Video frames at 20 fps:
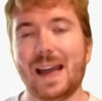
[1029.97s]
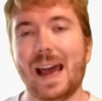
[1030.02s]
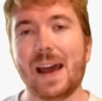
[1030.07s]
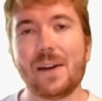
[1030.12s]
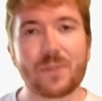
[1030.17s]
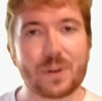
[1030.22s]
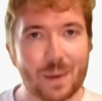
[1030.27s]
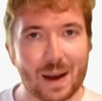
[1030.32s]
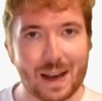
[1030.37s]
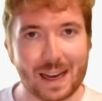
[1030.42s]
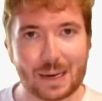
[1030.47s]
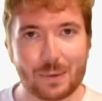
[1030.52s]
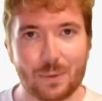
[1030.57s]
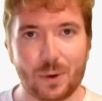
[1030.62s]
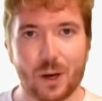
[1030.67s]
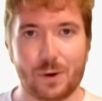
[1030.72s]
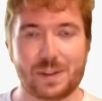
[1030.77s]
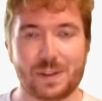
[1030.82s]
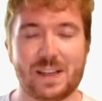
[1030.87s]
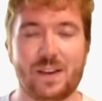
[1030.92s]
In every market,
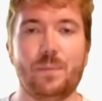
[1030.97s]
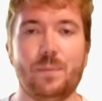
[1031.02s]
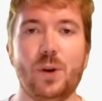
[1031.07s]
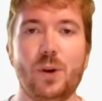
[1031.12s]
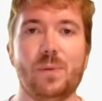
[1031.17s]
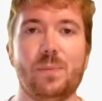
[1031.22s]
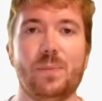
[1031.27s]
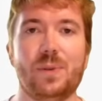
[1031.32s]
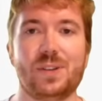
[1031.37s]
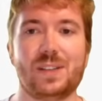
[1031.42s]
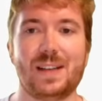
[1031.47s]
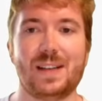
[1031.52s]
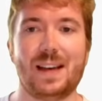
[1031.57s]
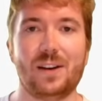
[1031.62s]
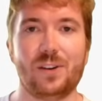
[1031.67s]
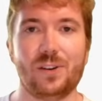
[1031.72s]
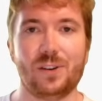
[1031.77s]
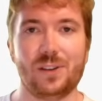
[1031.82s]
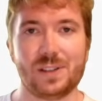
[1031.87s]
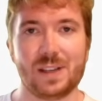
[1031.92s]
we always have boom and bust
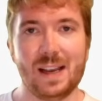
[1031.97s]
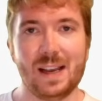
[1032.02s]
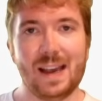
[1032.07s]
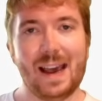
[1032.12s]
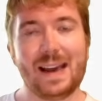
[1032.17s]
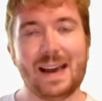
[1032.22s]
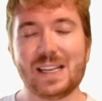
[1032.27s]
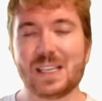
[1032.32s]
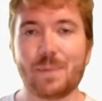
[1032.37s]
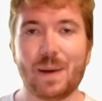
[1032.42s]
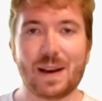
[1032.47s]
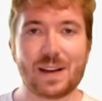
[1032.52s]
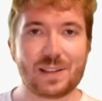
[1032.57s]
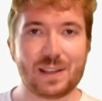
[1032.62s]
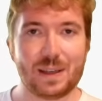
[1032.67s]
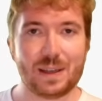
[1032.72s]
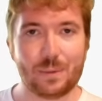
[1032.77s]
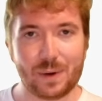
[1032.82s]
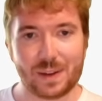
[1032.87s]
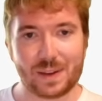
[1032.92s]
cycles, and
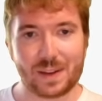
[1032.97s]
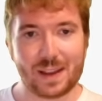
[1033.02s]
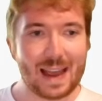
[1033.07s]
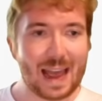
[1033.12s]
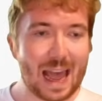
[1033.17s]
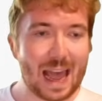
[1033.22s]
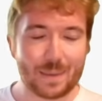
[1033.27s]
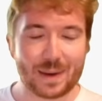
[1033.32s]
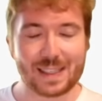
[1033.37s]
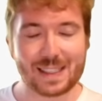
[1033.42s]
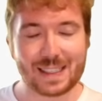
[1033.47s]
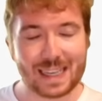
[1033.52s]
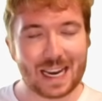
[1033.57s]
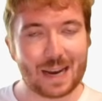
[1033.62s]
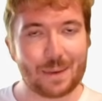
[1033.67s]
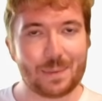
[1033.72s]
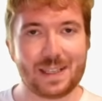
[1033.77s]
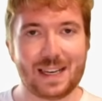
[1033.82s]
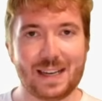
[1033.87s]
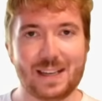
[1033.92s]
especially with
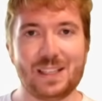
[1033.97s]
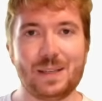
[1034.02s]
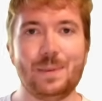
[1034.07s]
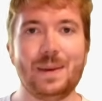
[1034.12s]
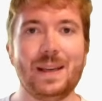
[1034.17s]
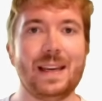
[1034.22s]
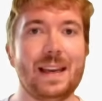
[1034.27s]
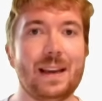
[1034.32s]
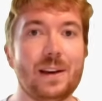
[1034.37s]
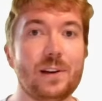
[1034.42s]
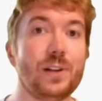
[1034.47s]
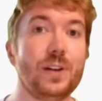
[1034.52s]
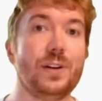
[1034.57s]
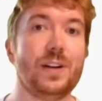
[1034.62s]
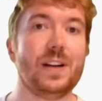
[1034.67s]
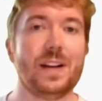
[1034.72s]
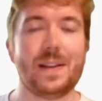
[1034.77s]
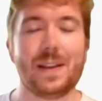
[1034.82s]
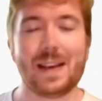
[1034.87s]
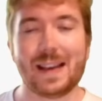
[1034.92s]
MSTR potentially being
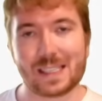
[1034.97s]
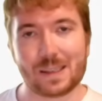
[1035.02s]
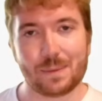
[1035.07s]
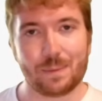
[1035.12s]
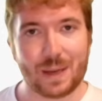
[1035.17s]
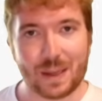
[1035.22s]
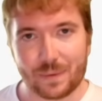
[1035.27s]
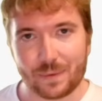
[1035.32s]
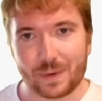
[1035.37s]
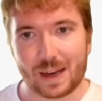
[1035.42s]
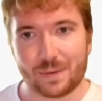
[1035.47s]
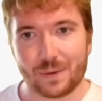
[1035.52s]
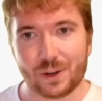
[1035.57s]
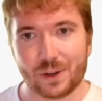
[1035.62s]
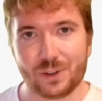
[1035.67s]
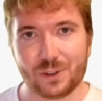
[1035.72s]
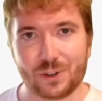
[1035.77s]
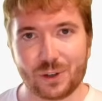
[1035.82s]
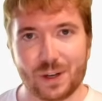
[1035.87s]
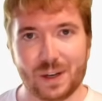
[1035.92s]
included in the S&P
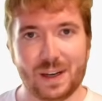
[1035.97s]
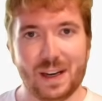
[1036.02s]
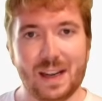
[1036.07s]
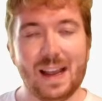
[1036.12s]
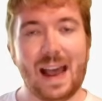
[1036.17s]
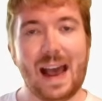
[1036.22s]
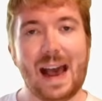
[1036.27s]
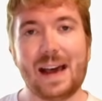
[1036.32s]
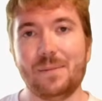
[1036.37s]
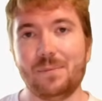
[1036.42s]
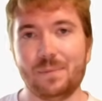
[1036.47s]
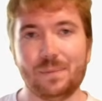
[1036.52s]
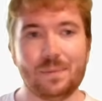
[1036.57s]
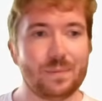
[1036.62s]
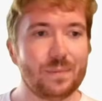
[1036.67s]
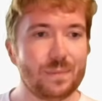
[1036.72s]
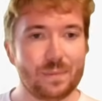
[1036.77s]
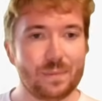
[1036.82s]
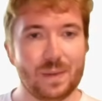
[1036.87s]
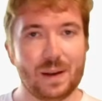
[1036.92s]
500 and
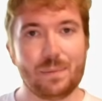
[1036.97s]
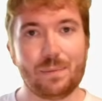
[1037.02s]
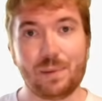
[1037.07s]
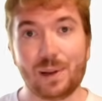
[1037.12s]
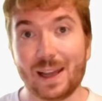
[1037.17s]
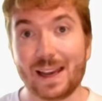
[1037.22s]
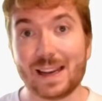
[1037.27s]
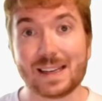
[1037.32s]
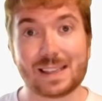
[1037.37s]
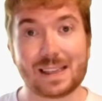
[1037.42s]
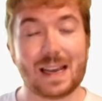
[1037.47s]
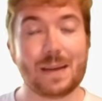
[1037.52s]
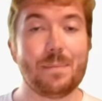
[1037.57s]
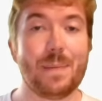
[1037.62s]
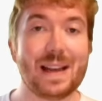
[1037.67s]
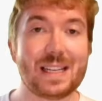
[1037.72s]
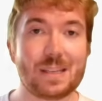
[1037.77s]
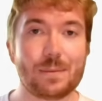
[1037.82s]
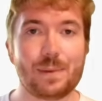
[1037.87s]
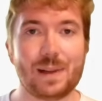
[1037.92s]
players like
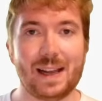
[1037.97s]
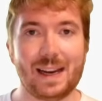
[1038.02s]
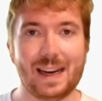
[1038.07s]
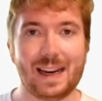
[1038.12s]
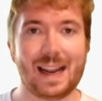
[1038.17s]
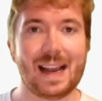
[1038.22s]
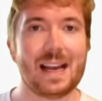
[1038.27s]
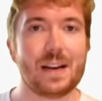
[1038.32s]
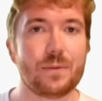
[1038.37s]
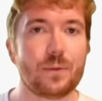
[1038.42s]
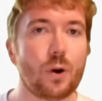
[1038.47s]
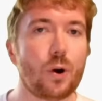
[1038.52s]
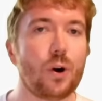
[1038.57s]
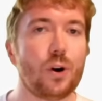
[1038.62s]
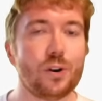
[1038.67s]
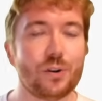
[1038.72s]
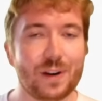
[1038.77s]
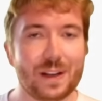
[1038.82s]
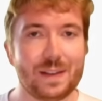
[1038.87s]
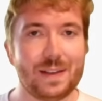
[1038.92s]
Metaplanet kind of
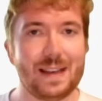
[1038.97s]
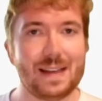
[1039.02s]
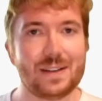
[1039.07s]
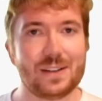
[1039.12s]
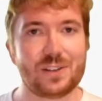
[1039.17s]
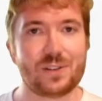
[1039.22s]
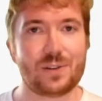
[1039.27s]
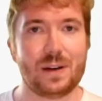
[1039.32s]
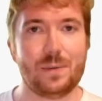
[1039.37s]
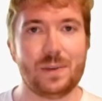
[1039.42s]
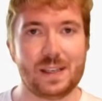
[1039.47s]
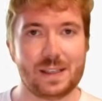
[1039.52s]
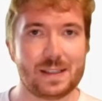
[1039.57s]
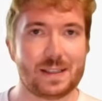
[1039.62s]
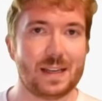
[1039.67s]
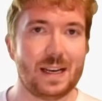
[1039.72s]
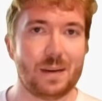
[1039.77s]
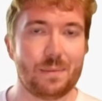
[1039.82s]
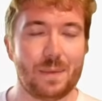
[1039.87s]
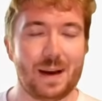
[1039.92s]
cornering the industry within
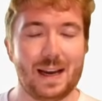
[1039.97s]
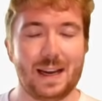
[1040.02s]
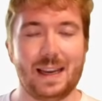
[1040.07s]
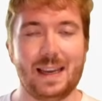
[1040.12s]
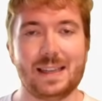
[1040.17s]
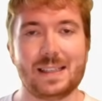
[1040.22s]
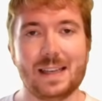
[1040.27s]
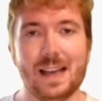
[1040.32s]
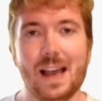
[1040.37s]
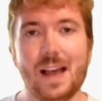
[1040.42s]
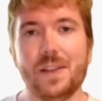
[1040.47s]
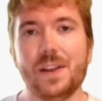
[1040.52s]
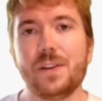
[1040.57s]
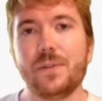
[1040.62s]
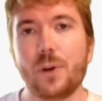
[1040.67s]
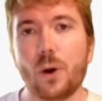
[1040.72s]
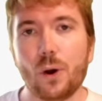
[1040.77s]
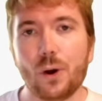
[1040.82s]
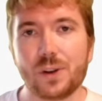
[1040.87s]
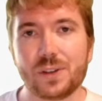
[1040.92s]
certain markets, then
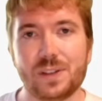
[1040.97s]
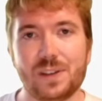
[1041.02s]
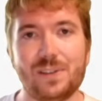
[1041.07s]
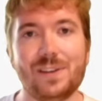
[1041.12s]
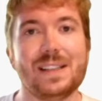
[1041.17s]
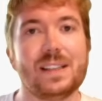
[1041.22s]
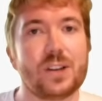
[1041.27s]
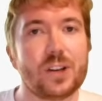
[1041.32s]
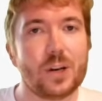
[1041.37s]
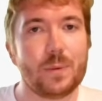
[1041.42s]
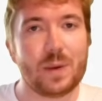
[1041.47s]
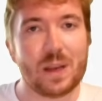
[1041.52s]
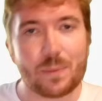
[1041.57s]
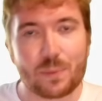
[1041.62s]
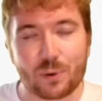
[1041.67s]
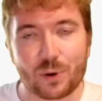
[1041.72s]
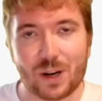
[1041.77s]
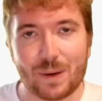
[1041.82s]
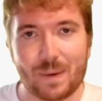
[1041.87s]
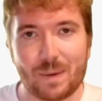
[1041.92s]
of course there is going to be a
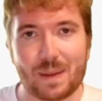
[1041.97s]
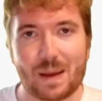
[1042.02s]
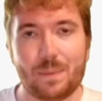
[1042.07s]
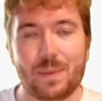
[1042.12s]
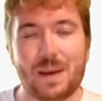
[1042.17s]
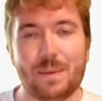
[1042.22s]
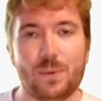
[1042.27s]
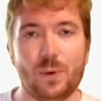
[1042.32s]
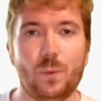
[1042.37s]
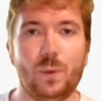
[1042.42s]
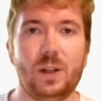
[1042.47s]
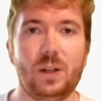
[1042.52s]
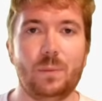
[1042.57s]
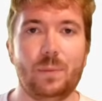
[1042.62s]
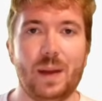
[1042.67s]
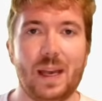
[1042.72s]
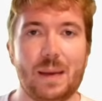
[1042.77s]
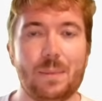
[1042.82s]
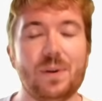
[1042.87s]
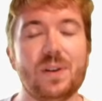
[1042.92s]
premium that people will
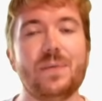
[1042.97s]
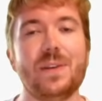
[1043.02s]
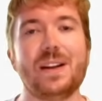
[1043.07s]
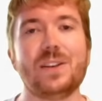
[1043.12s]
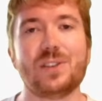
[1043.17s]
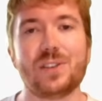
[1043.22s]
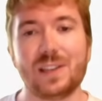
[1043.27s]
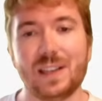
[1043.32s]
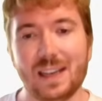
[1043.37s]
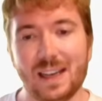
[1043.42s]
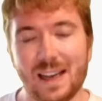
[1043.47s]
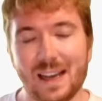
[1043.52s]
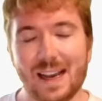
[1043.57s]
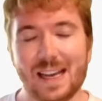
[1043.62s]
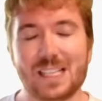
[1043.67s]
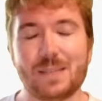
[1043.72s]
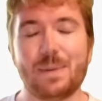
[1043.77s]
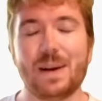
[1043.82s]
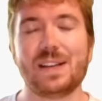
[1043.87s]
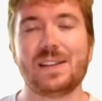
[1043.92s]
pay. But eventually,
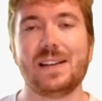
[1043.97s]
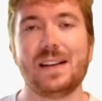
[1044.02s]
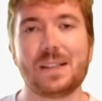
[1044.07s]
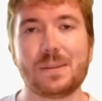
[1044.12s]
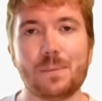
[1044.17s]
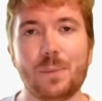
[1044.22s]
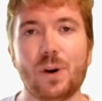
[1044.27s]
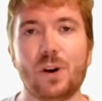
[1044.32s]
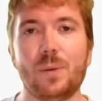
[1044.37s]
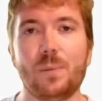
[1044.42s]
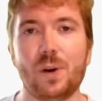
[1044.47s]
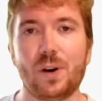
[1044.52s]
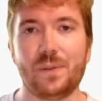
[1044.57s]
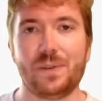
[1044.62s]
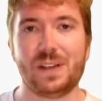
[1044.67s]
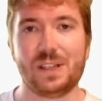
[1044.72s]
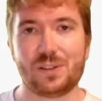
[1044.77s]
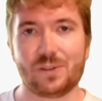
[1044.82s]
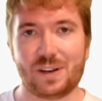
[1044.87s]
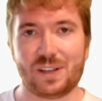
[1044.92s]
especially as more and more
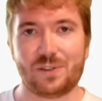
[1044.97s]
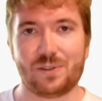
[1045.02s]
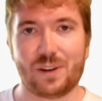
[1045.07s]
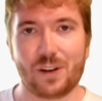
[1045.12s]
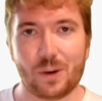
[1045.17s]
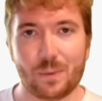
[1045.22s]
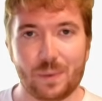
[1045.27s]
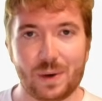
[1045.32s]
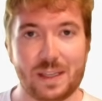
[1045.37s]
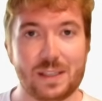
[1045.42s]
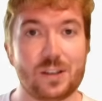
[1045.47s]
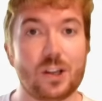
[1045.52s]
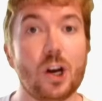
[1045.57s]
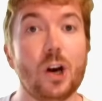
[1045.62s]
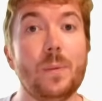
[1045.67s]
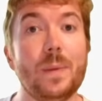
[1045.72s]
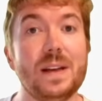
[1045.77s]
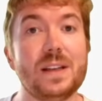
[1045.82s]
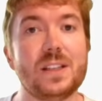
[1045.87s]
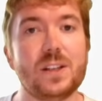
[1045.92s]
of these treasury companies
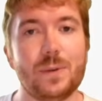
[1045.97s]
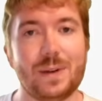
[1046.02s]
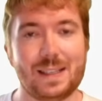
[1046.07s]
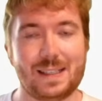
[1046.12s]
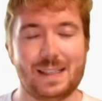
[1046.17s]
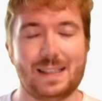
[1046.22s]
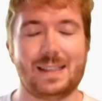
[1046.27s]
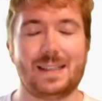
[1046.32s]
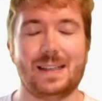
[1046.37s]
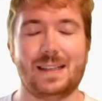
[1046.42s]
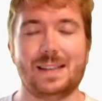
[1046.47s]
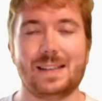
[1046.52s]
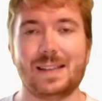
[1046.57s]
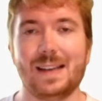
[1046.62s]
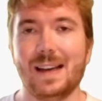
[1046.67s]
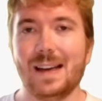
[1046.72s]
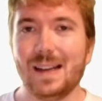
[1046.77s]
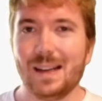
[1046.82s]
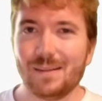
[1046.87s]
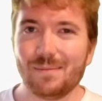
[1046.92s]
come into
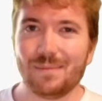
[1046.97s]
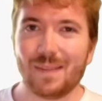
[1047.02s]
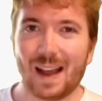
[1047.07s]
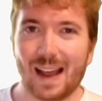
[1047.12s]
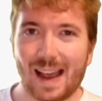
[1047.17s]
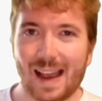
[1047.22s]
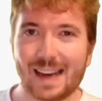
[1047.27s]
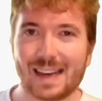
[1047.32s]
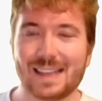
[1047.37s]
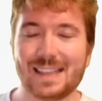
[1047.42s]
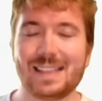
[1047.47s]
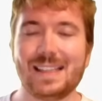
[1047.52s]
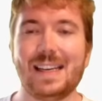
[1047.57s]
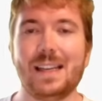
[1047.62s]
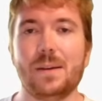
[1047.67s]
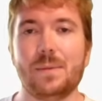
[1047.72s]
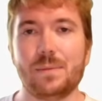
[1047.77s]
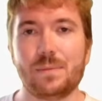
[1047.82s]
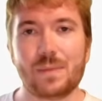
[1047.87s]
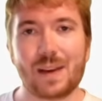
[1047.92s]
existence, I can
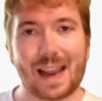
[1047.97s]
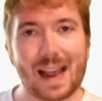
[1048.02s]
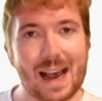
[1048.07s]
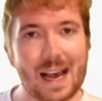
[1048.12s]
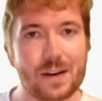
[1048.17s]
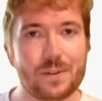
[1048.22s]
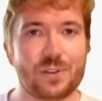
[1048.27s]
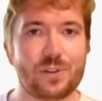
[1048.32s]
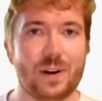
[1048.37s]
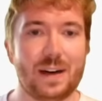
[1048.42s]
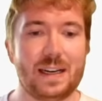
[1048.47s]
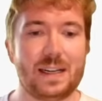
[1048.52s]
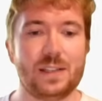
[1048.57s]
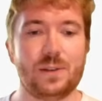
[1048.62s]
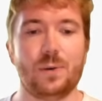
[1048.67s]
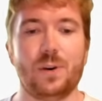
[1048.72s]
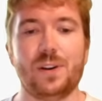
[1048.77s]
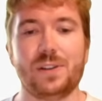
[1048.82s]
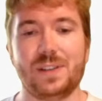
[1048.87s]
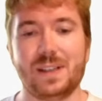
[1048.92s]
see them kind of trending
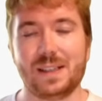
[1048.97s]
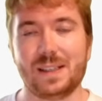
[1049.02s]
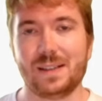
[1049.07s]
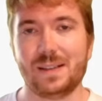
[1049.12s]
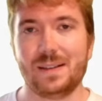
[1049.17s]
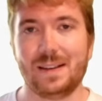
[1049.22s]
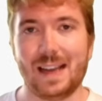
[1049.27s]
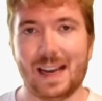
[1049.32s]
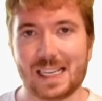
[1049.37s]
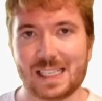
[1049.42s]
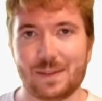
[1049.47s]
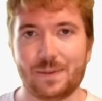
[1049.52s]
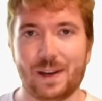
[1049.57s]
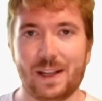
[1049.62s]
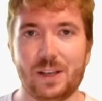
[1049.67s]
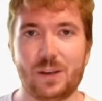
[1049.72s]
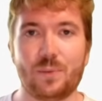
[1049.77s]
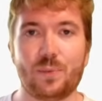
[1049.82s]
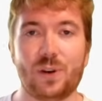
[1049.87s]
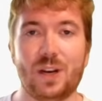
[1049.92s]
towards this net asset
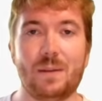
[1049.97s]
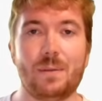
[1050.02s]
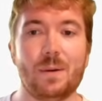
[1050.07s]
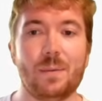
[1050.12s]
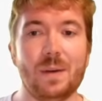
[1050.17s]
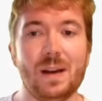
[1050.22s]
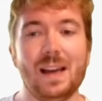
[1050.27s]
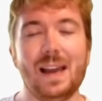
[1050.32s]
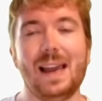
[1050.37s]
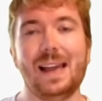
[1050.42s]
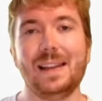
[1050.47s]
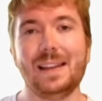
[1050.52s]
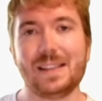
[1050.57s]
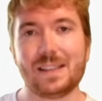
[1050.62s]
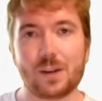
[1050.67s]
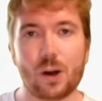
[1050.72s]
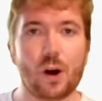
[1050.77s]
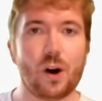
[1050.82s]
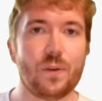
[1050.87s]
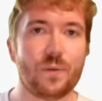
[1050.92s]
value premium, at
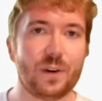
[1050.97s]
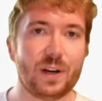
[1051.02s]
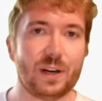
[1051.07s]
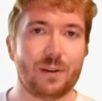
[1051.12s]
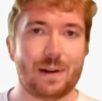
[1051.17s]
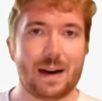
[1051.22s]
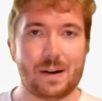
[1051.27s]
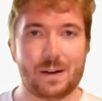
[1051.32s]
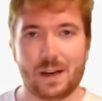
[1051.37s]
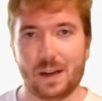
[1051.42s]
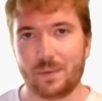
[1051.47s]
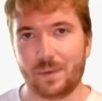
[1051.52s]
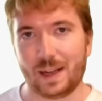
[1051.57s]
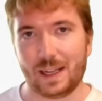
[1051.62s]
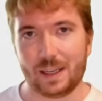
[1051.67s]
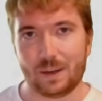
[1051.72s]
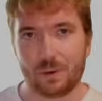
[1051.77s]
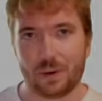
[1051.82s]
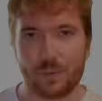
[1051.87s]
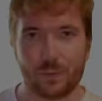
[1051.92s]
least hovering around a
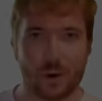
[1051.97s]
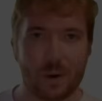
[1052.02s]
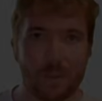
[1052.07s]
value of 1.